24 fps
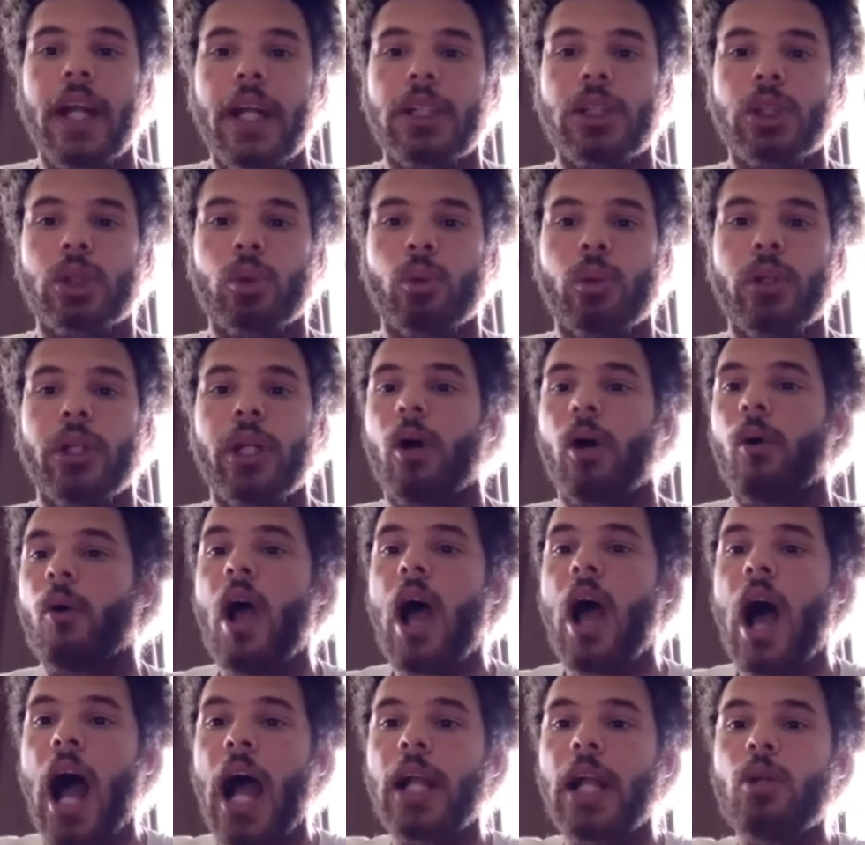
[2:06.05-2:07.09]
It's 3-0.
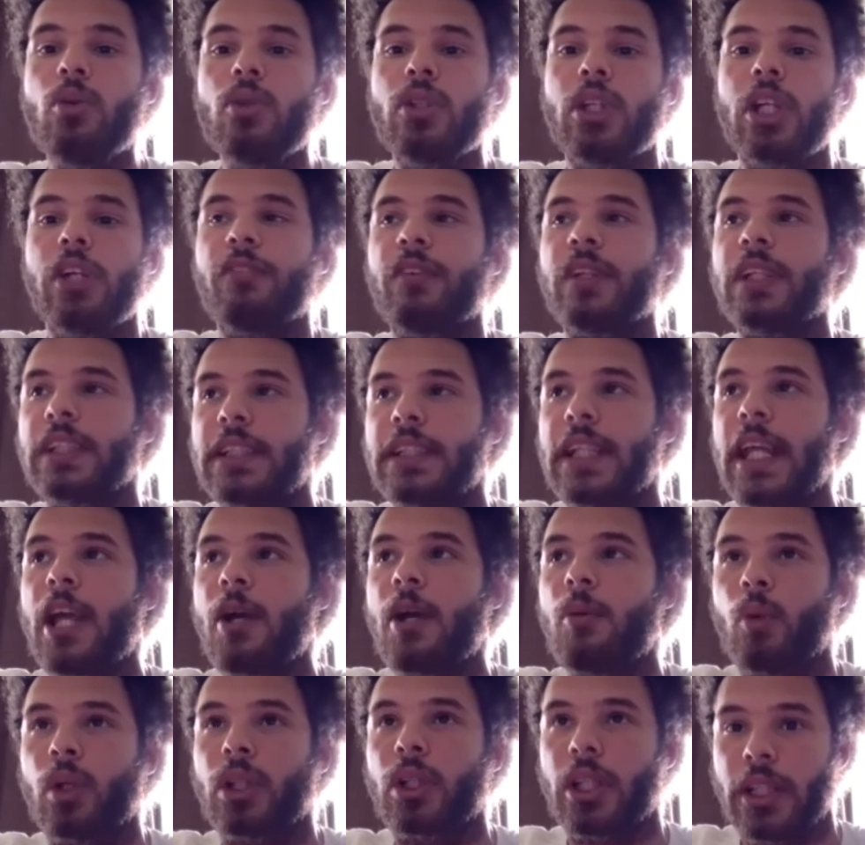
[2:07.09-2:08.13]
I don't give a
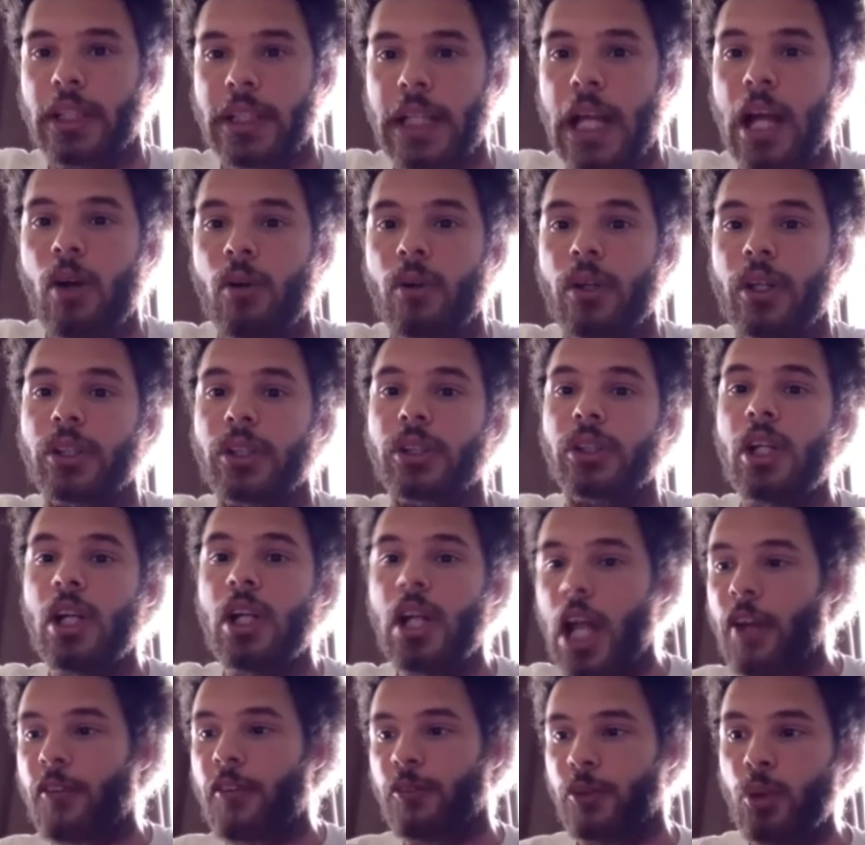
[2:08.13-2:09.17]
damn what the count is.
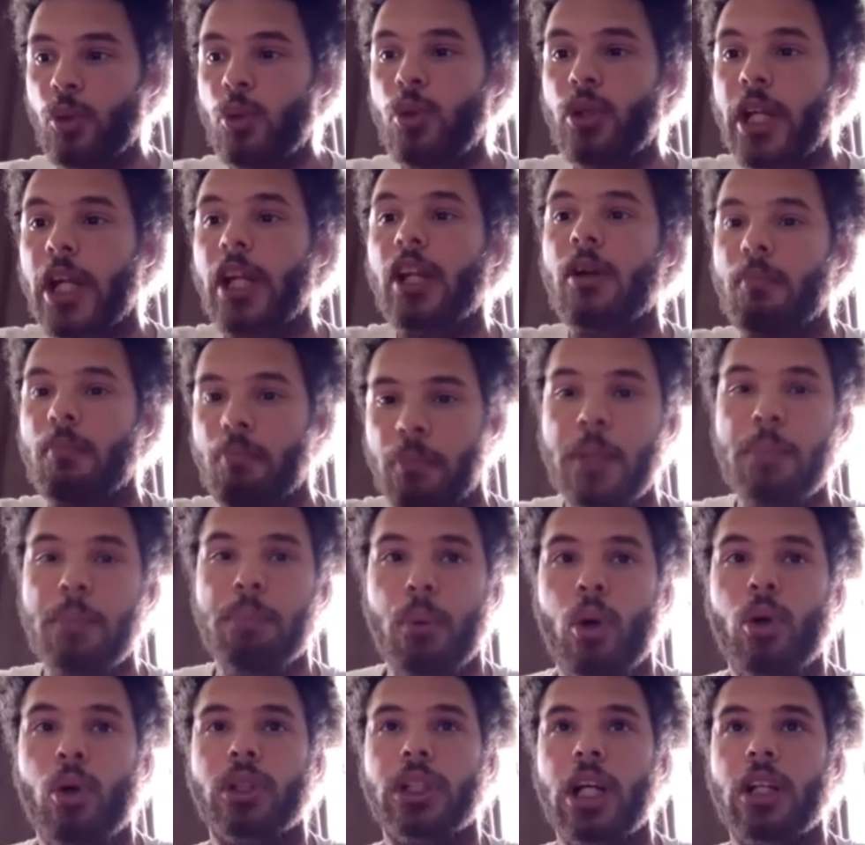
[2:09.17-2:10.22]
If you get a
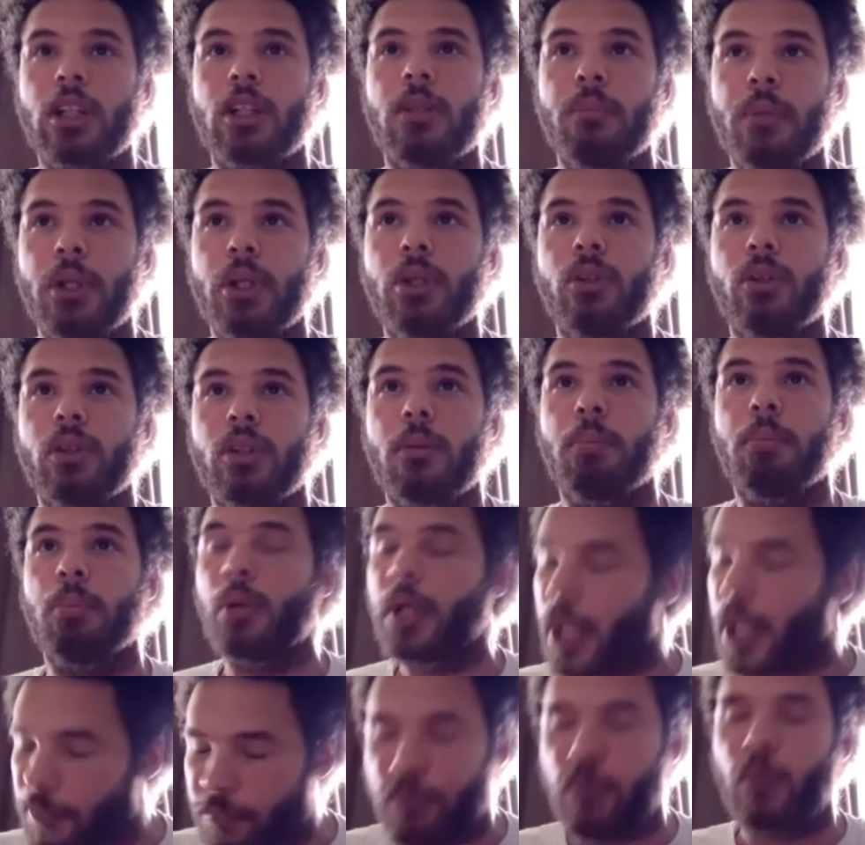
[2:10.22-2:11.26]
meatball down the middle of the
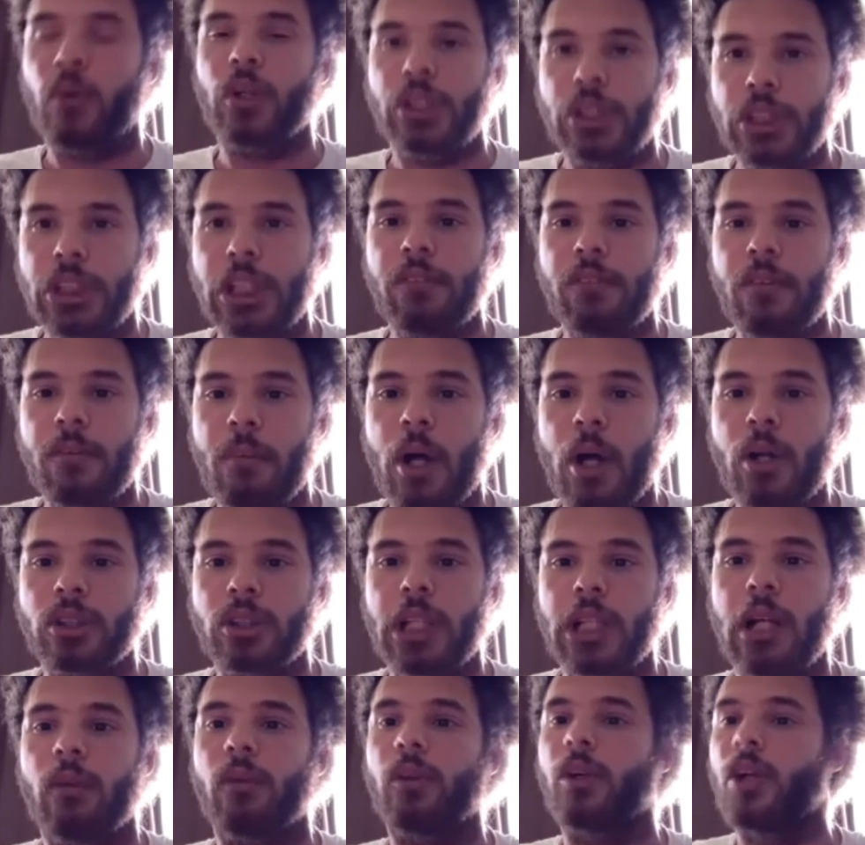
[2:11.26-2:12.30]
plate at 47 miles
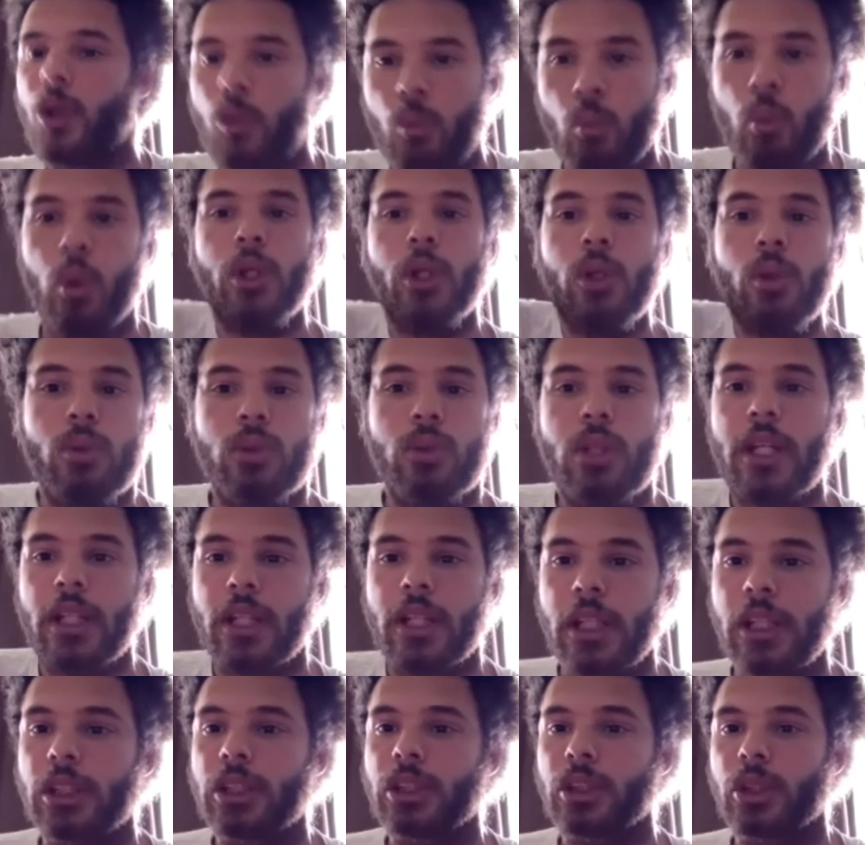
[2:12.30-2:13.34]
an hour, what do you think
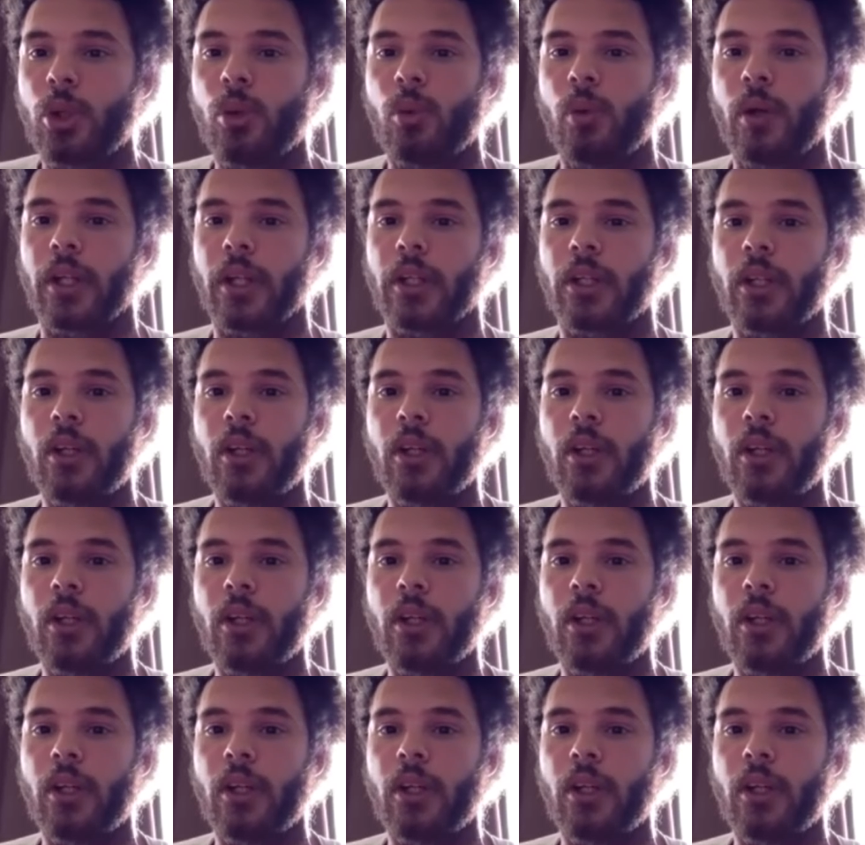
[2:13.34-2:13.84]
he's doing?